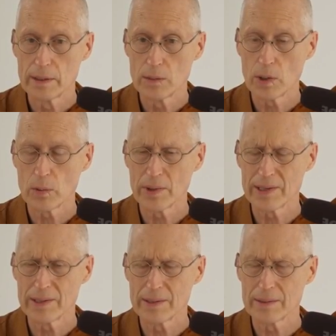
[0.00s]
what we,
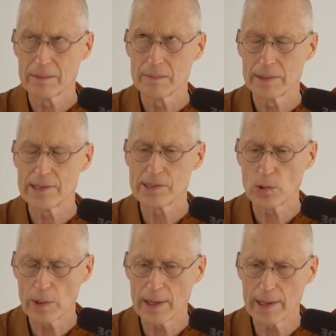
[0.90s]
at least the
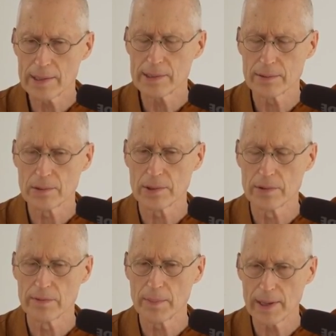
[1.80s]
way I
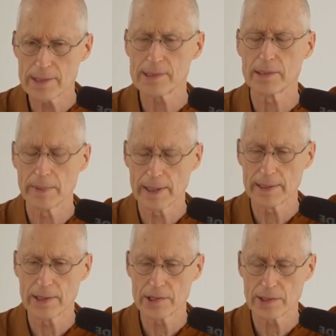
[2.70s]
learned vipassana
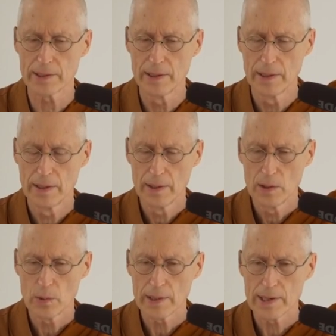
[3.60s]
meditation
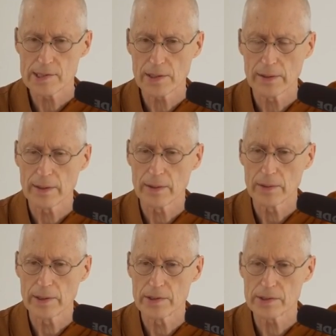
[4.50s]
when I started out
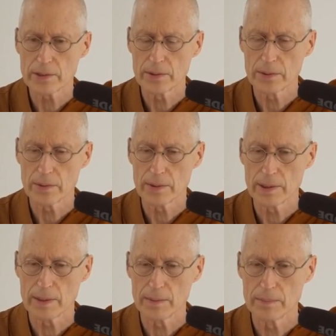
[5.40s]
years ago,
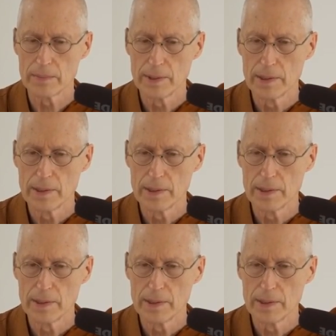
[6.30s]
um,